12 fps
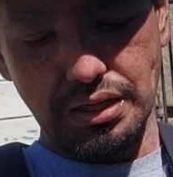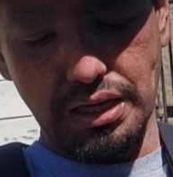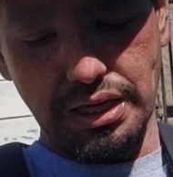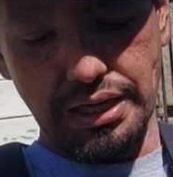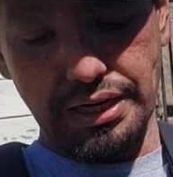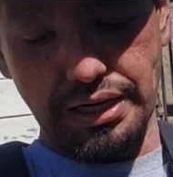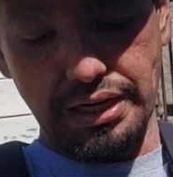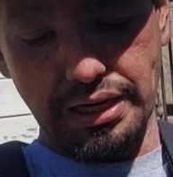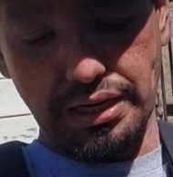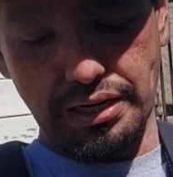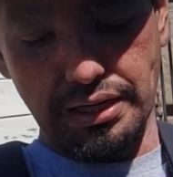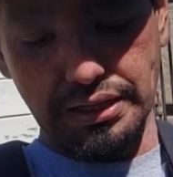And
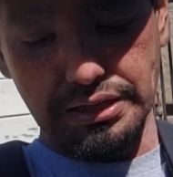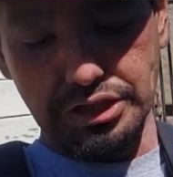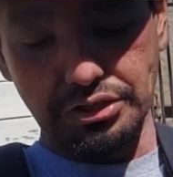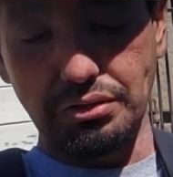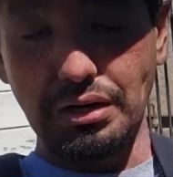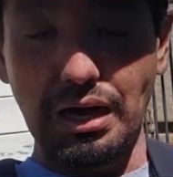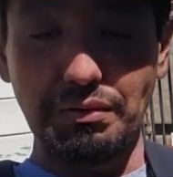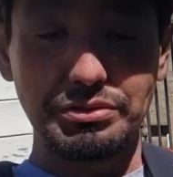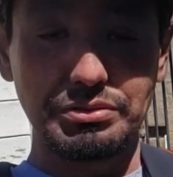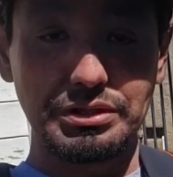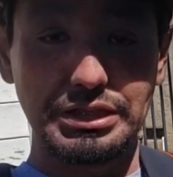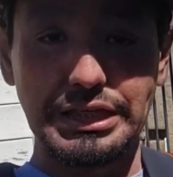so I was
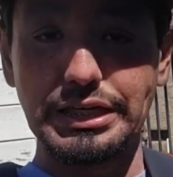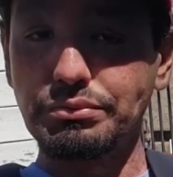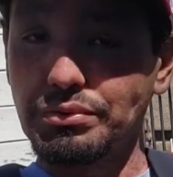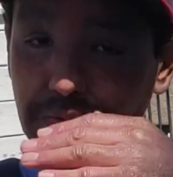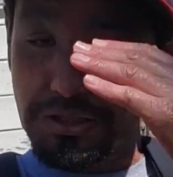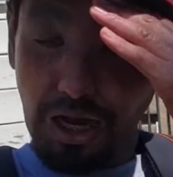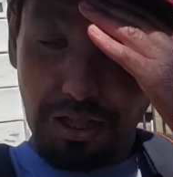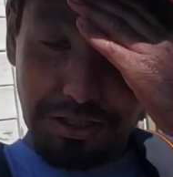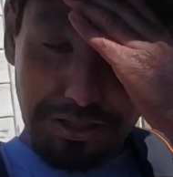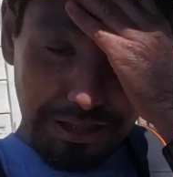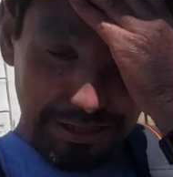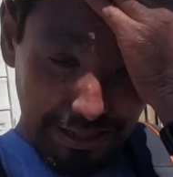seeing a
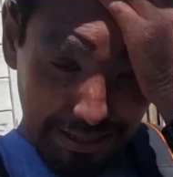rheumatologist,